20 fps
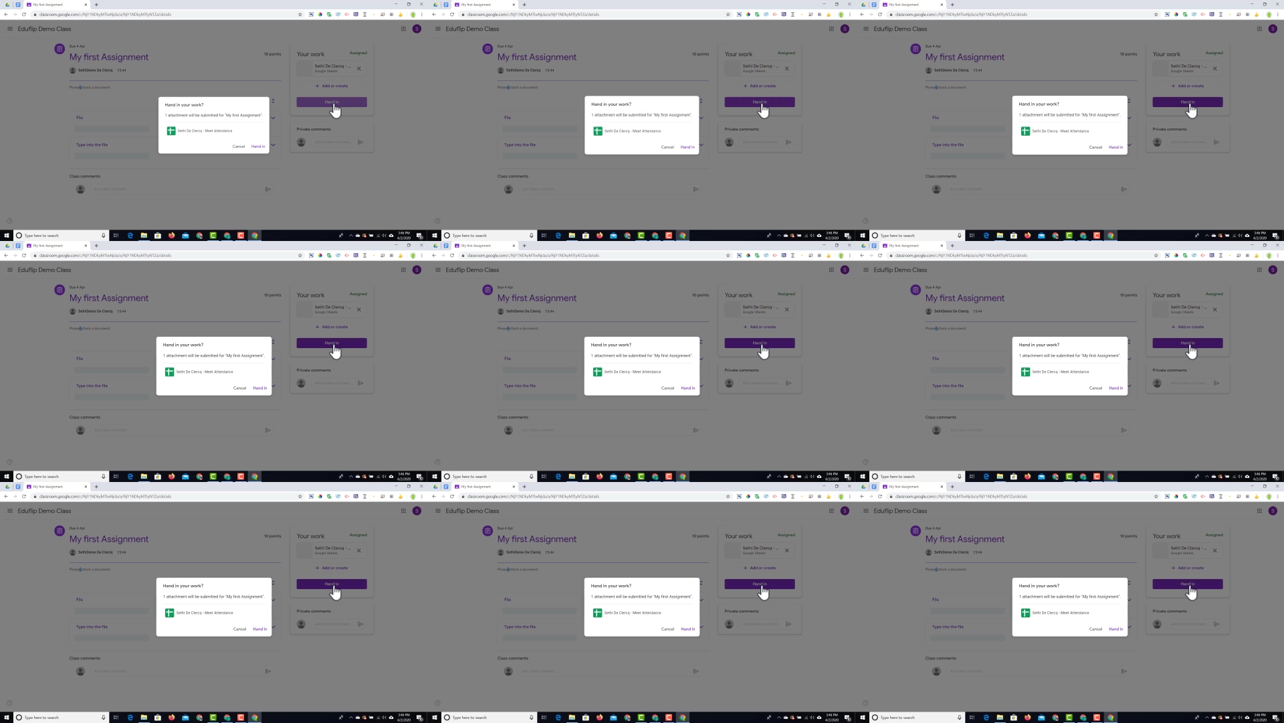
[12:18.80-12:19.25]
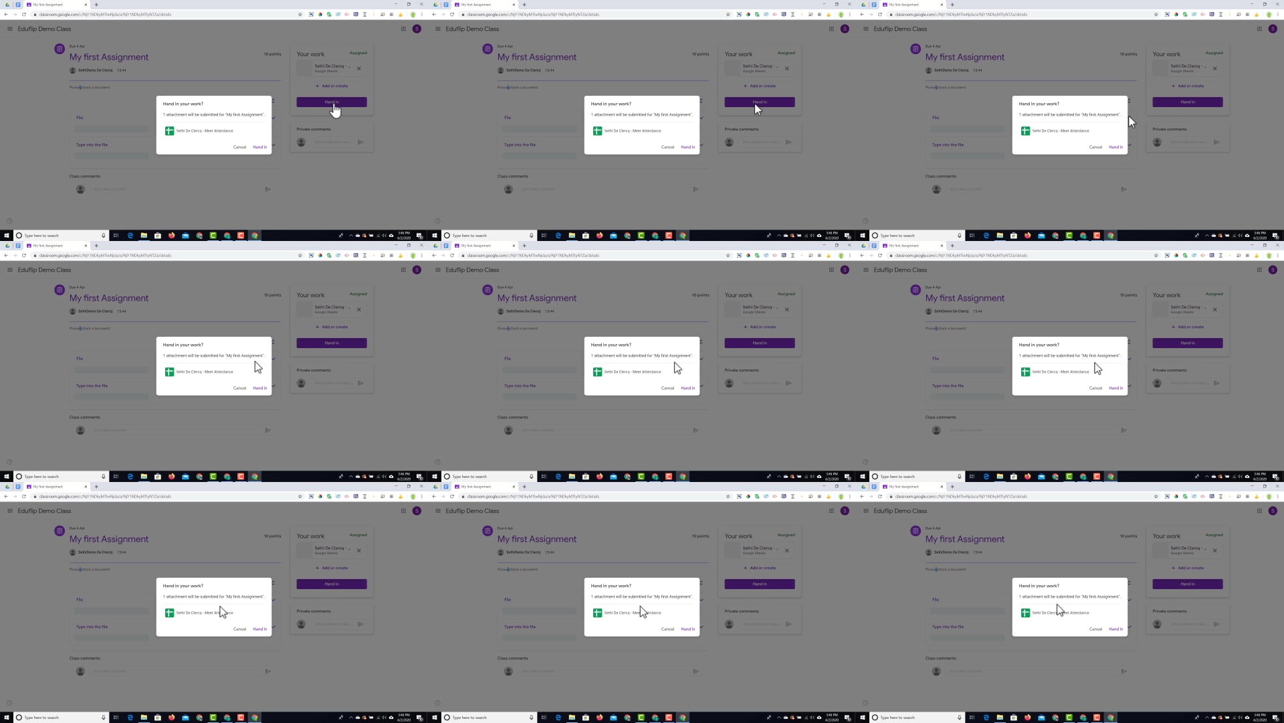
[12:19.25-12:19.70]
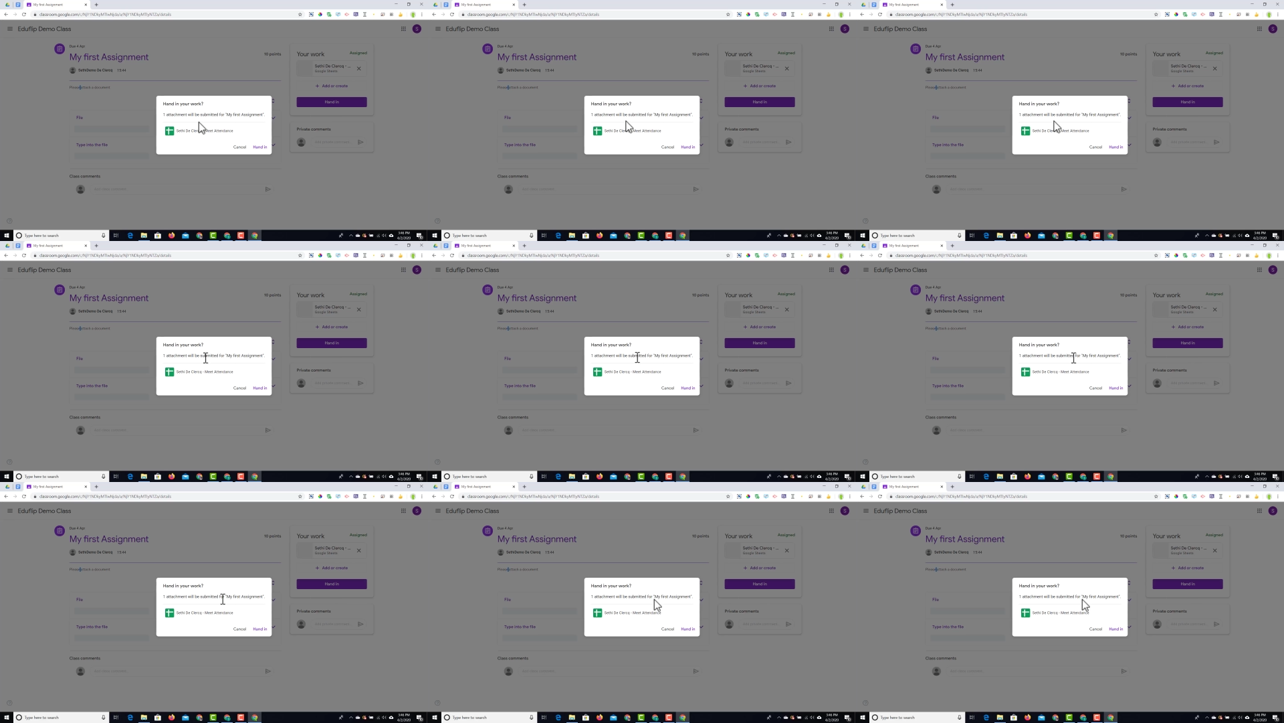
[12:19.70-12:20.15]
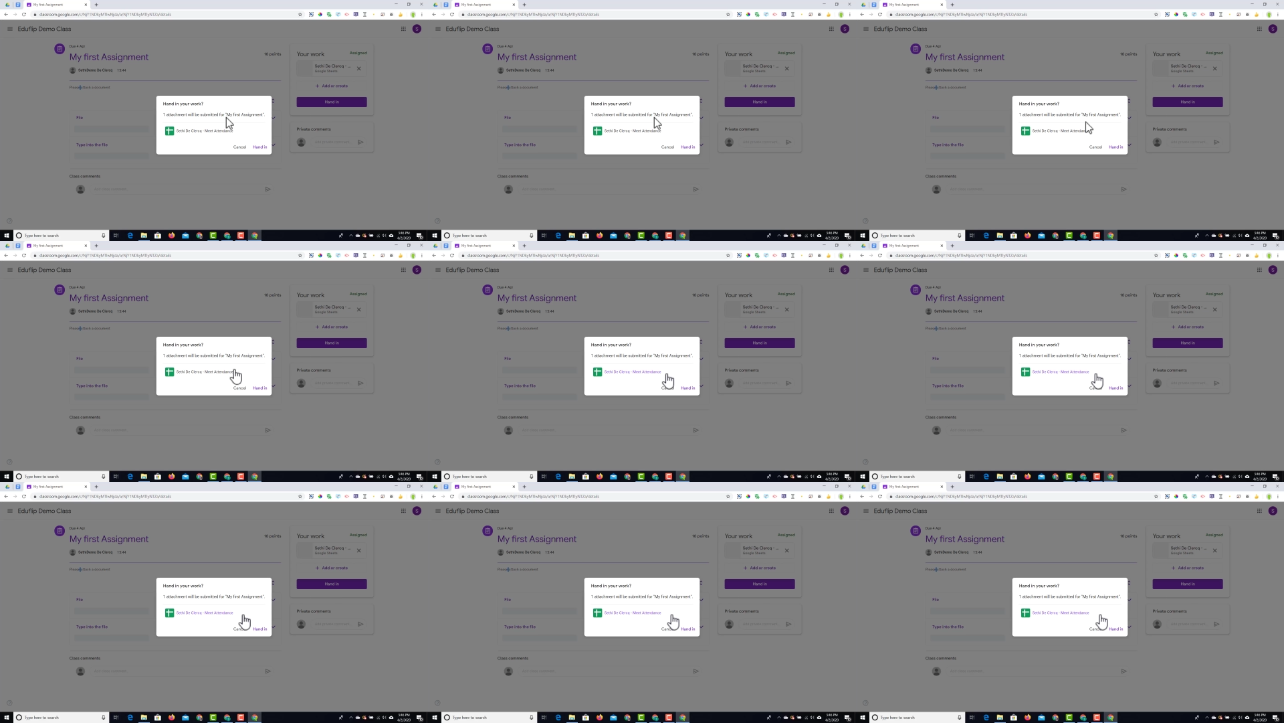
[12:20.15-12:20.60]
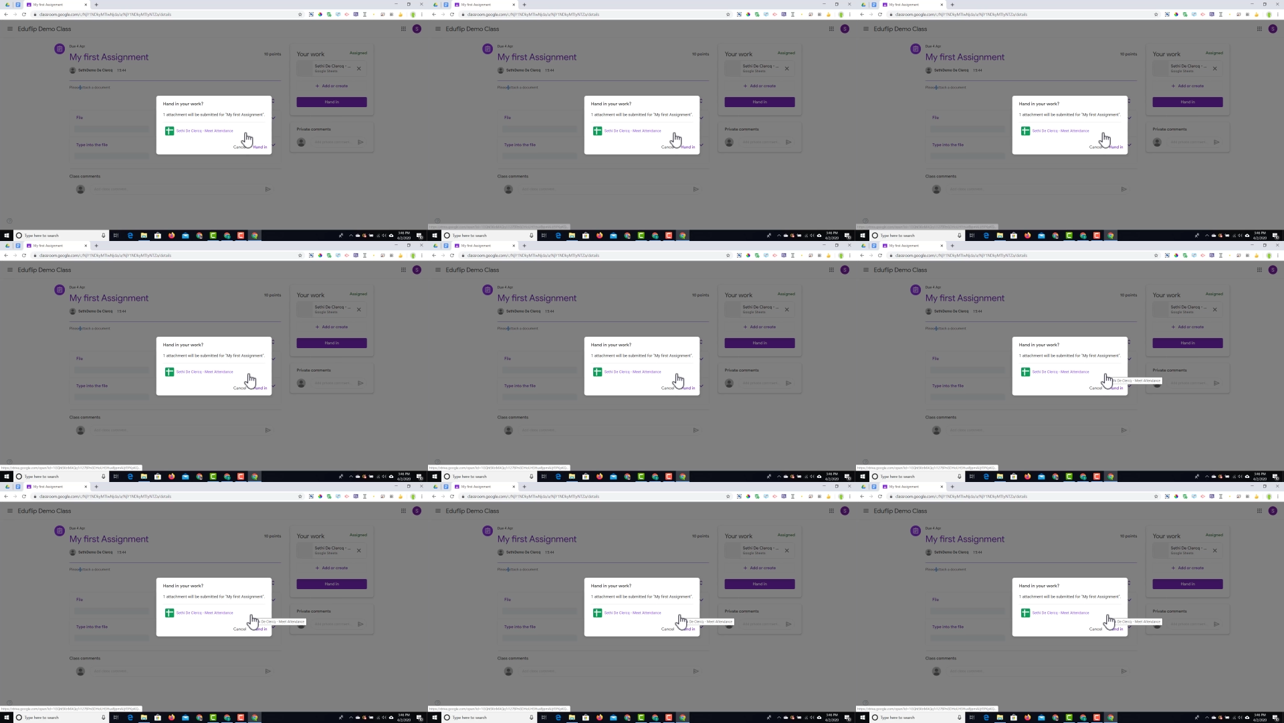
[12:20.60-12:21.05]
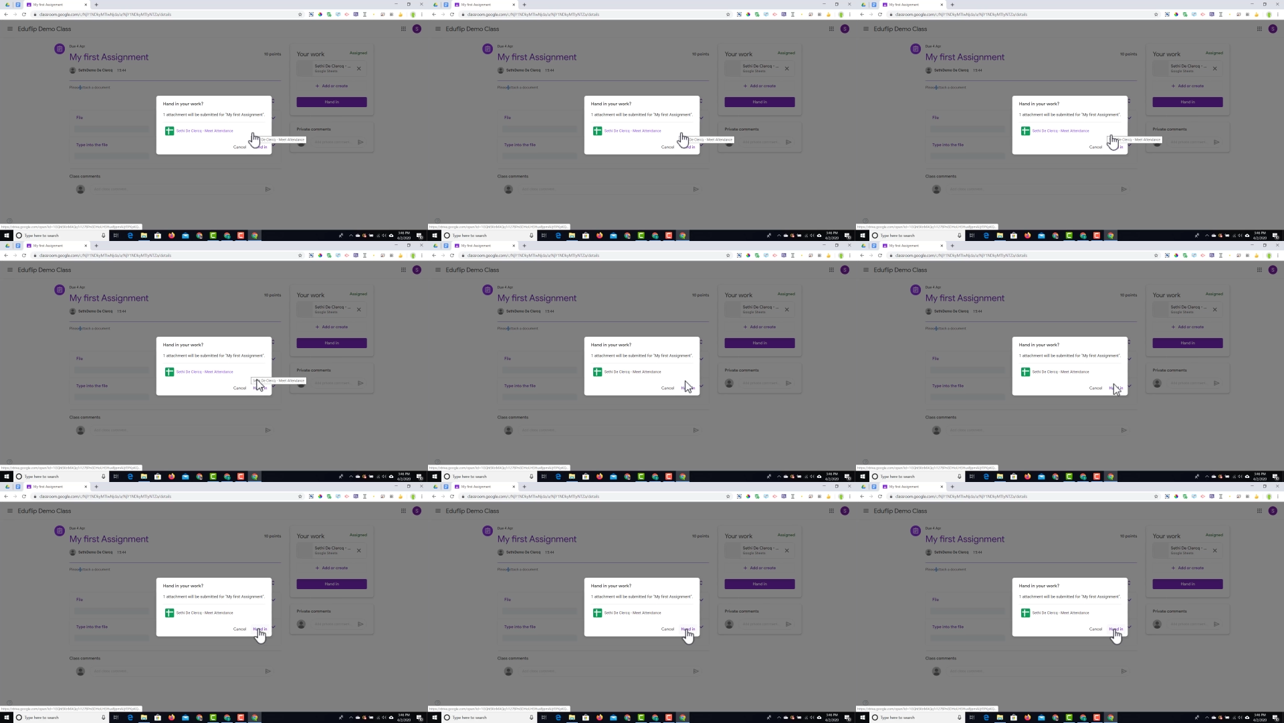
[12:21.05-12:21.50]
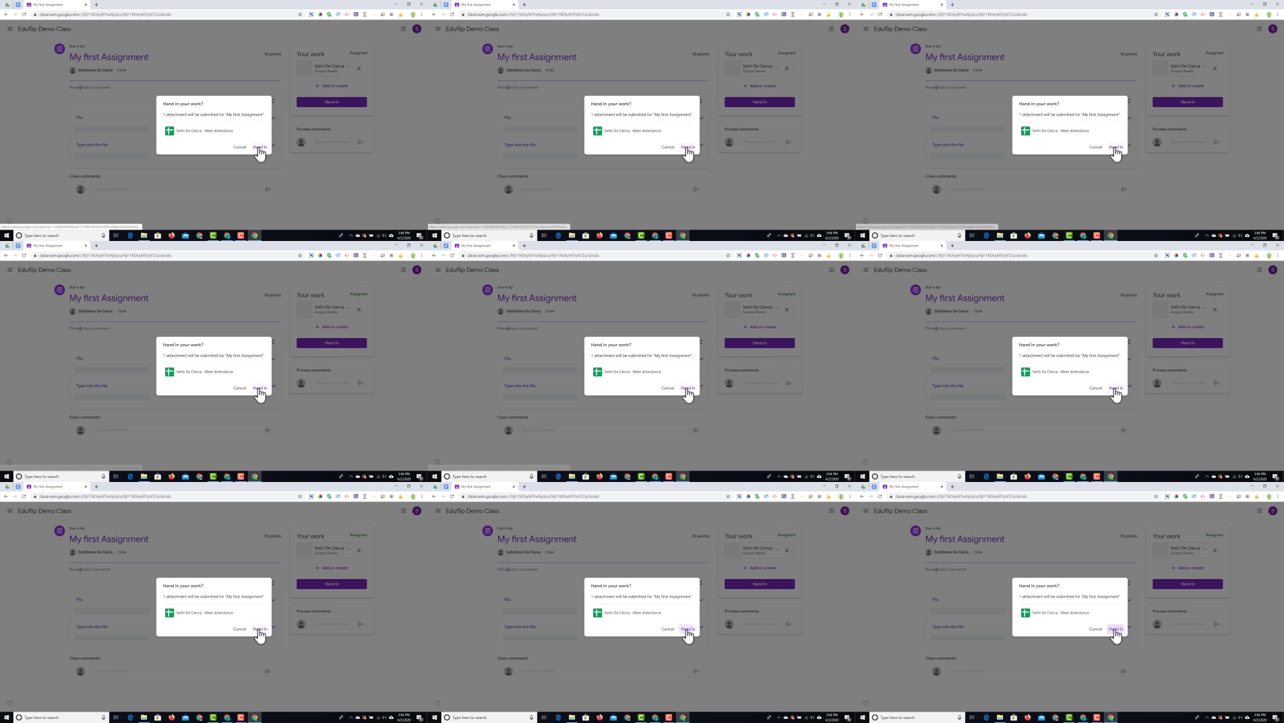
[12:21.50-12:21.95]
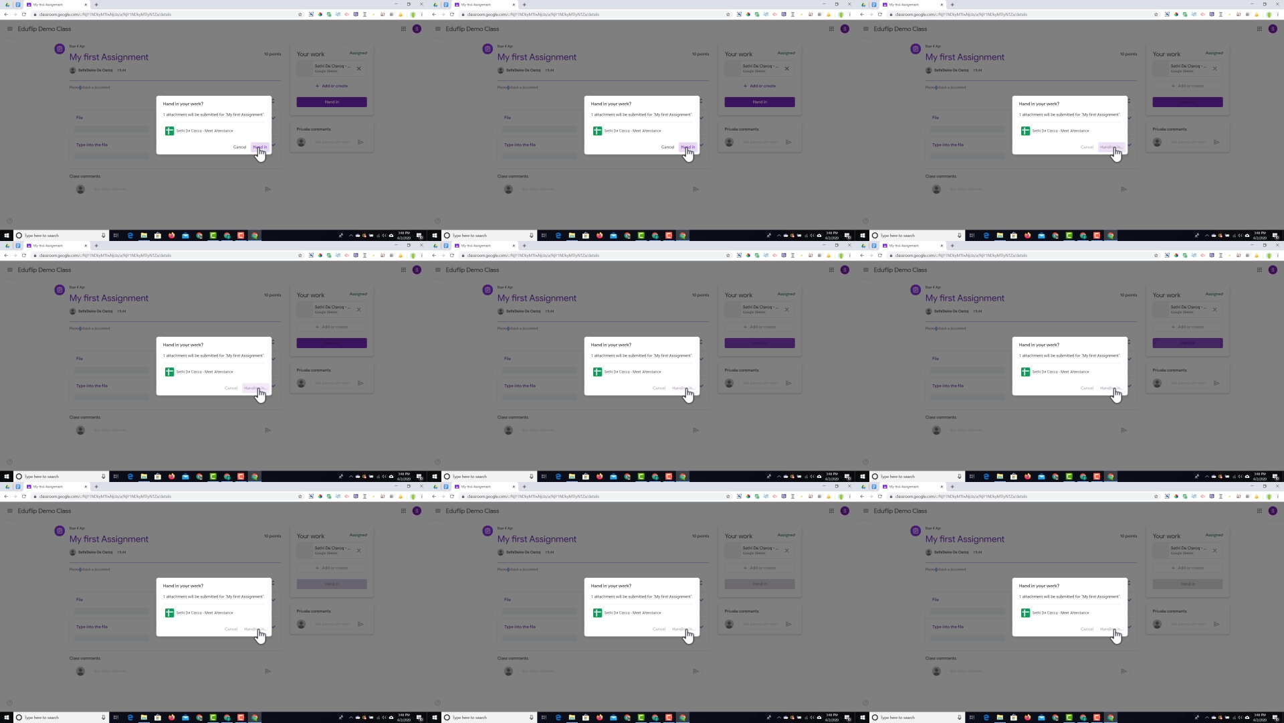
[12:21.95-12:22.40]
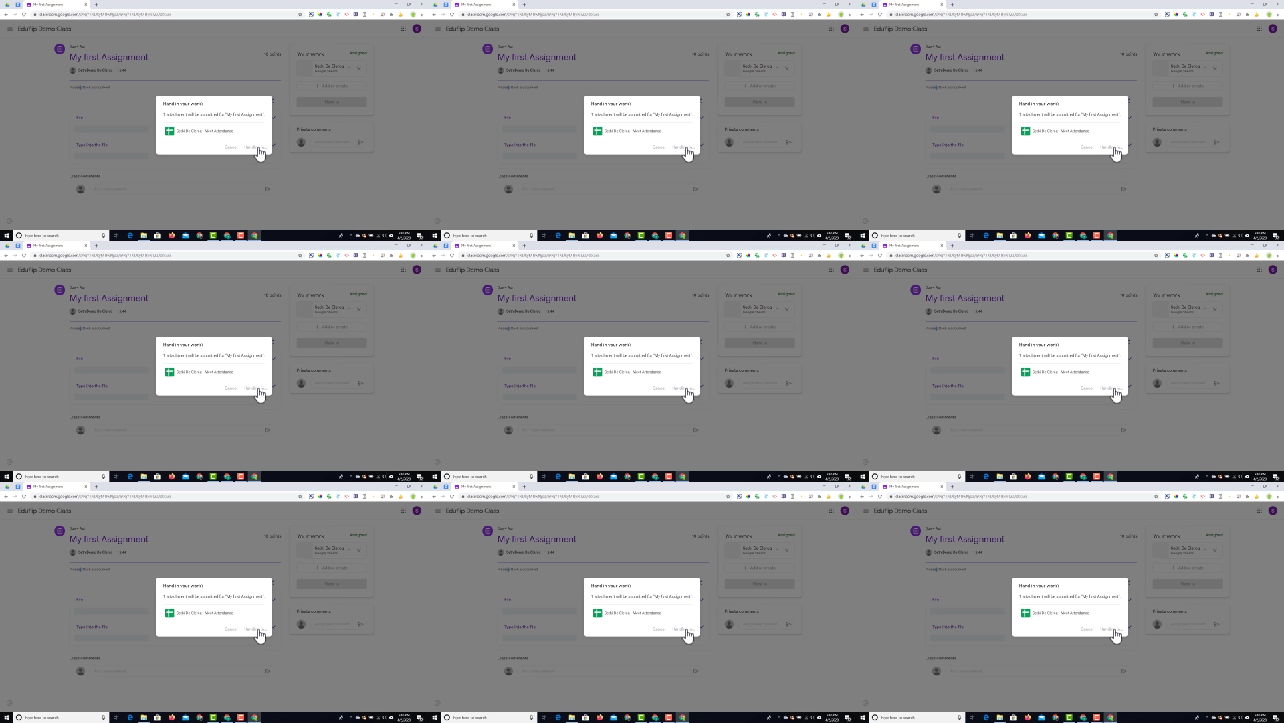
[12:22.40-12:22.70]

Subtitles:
(no speaker visible)